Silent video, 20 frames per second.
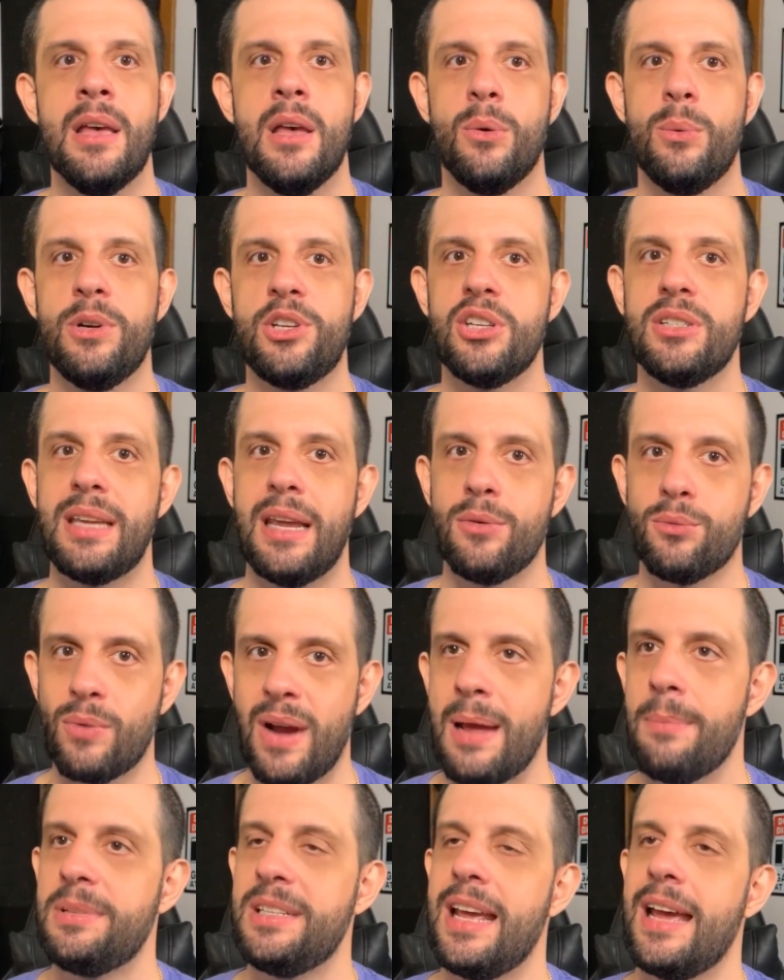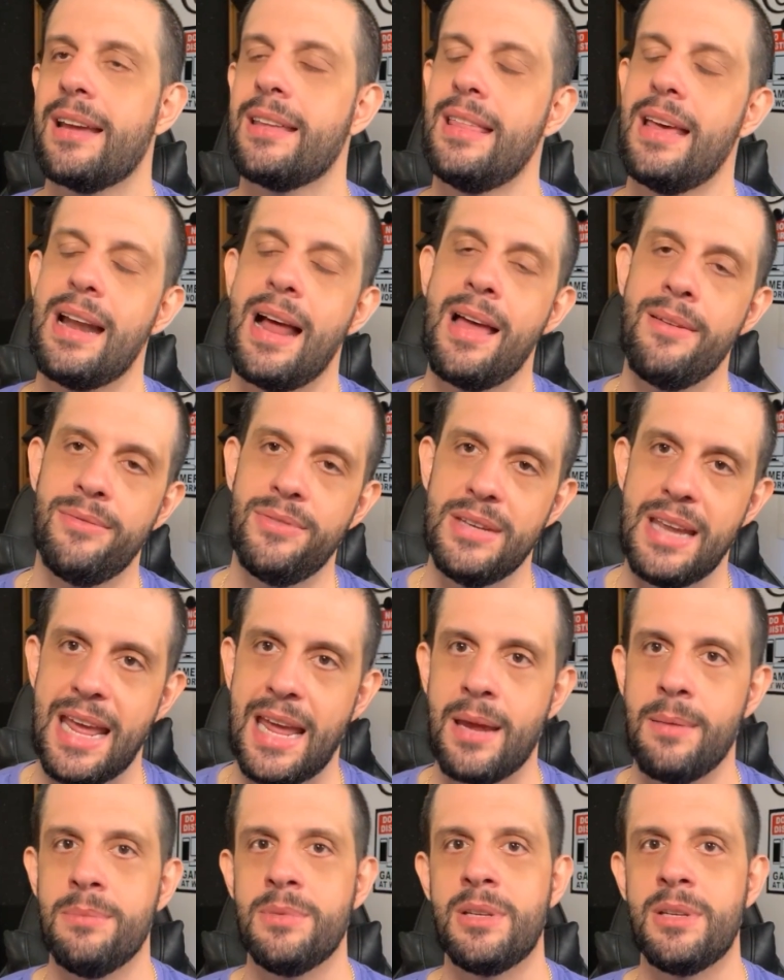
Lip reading: which is a ramp deck that I've named